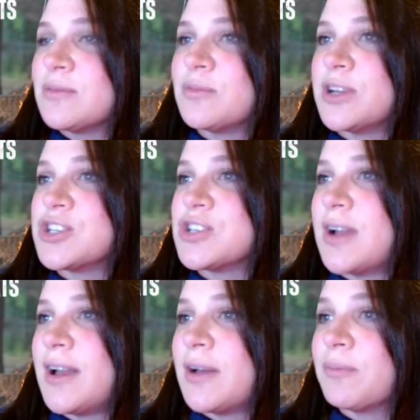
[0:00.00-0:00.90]
which
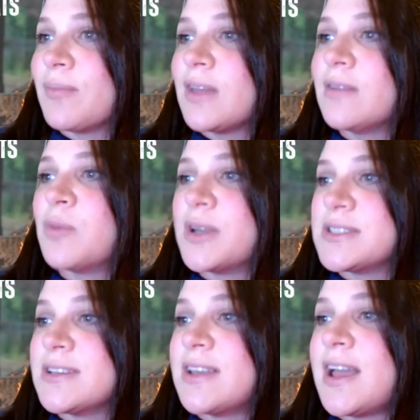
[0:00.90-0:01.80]

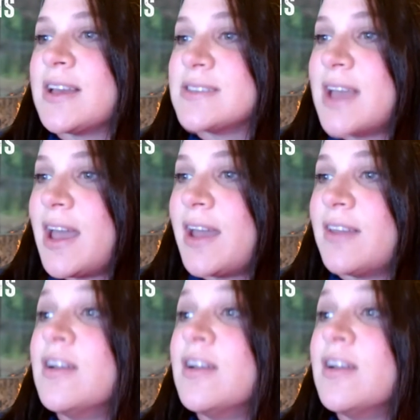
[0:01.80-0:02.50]
Weston has had